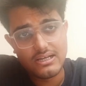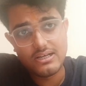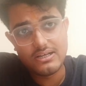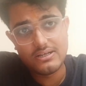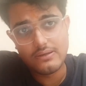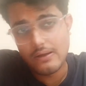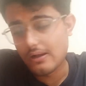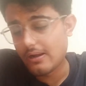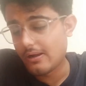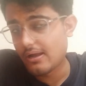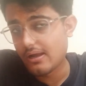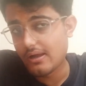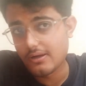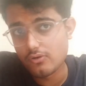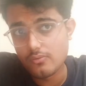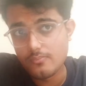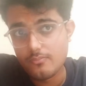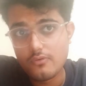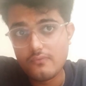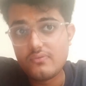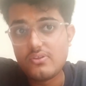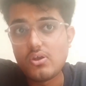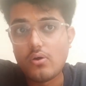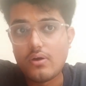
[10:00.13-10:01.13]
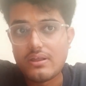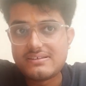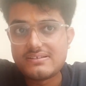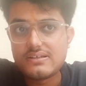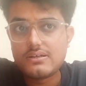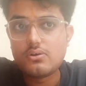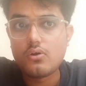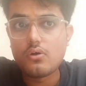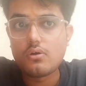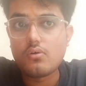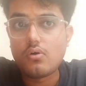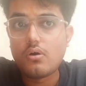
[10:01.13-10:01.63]
that to
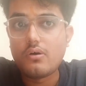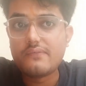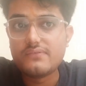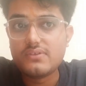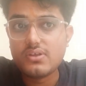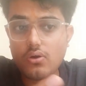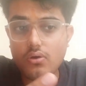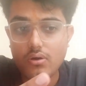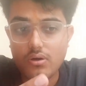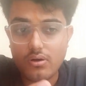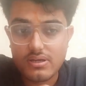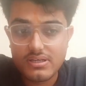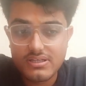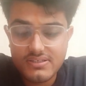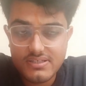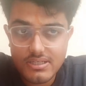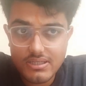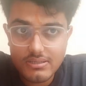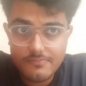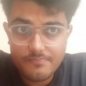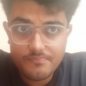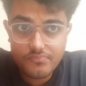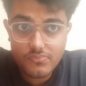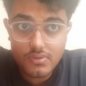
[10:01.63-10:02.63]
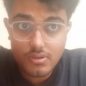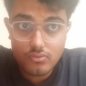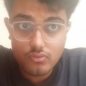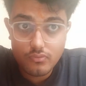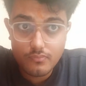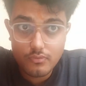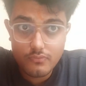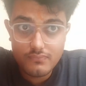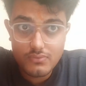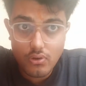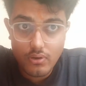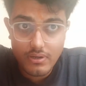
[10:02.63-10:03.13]
prove the original
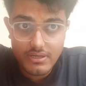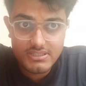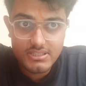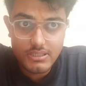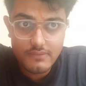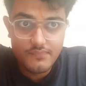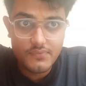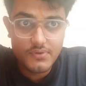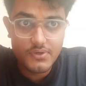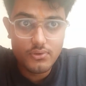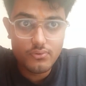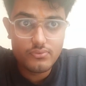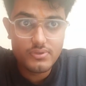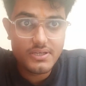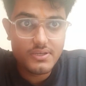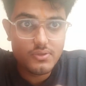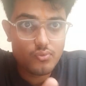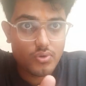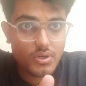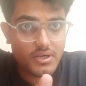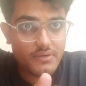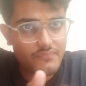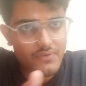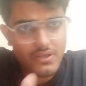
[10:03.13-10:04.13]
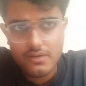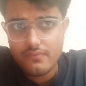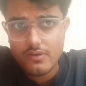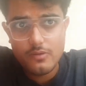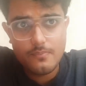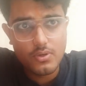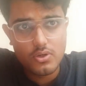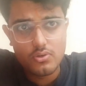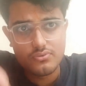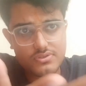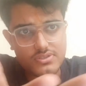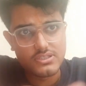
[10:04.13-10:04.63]
to prove the original video, then you
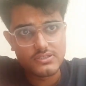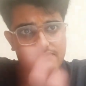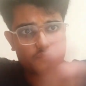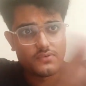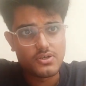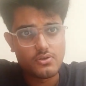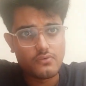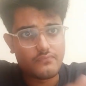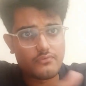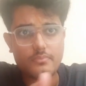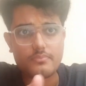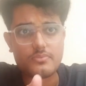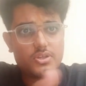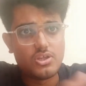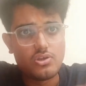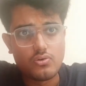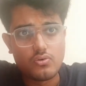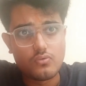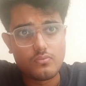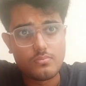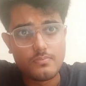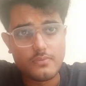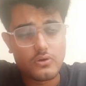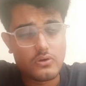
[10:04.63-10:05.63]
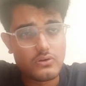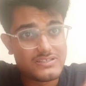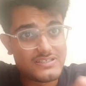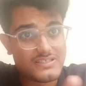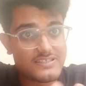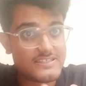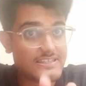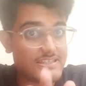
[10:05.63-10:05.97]
can very well produce this video from the YouTube,